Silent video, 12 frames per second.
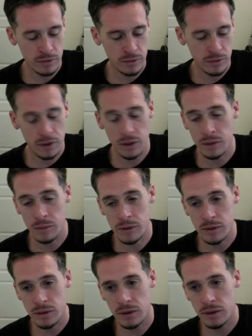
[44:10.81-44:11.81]
yeah, I
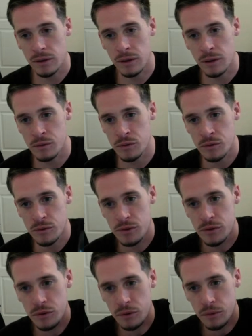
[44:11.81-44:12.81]
mean, I was using
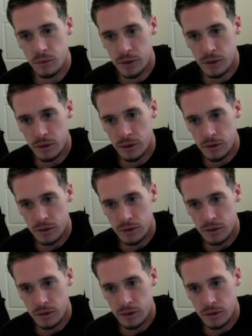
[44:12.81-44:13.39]
this all week.